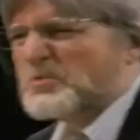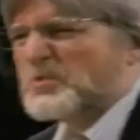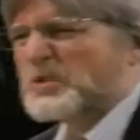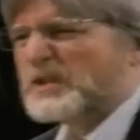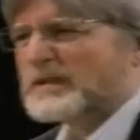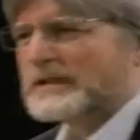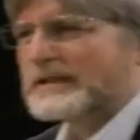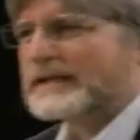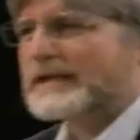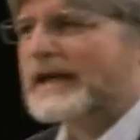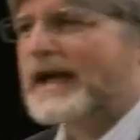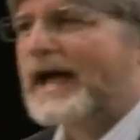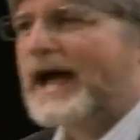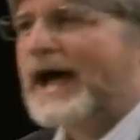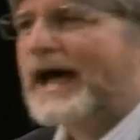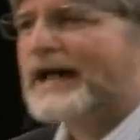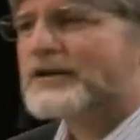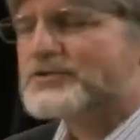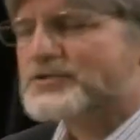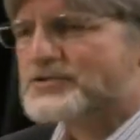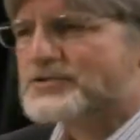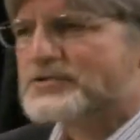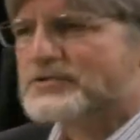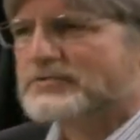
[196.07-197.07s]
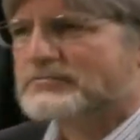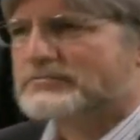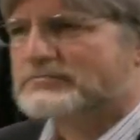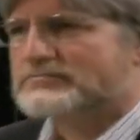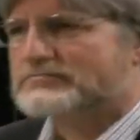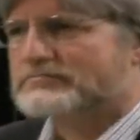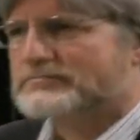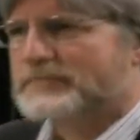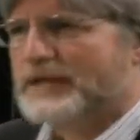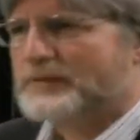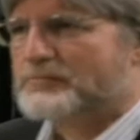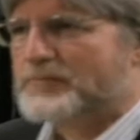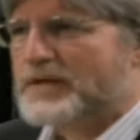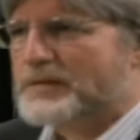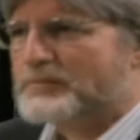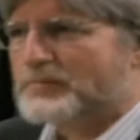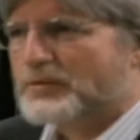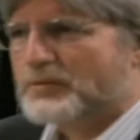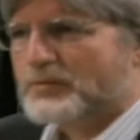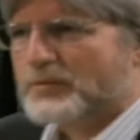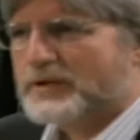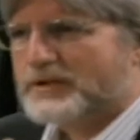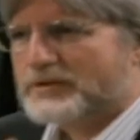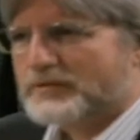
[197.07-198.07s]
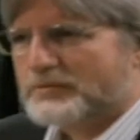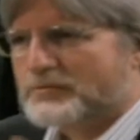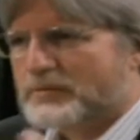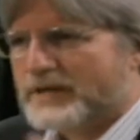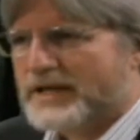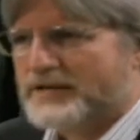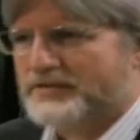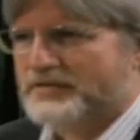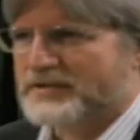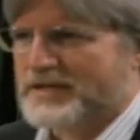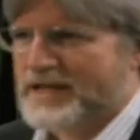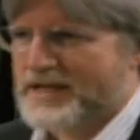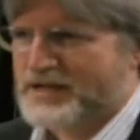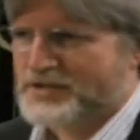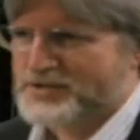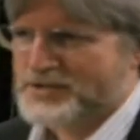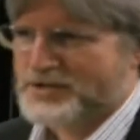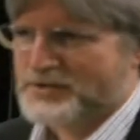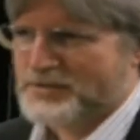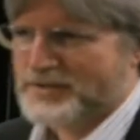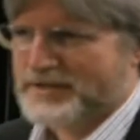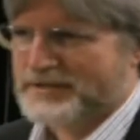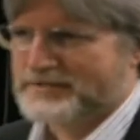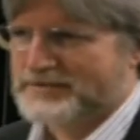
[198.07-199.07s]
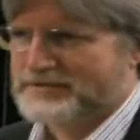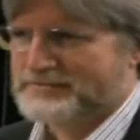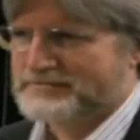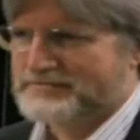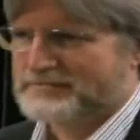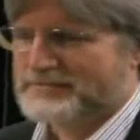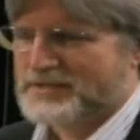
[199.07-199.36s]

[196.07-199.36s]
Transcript: wouldn't catch, and people wouldn't resonate to it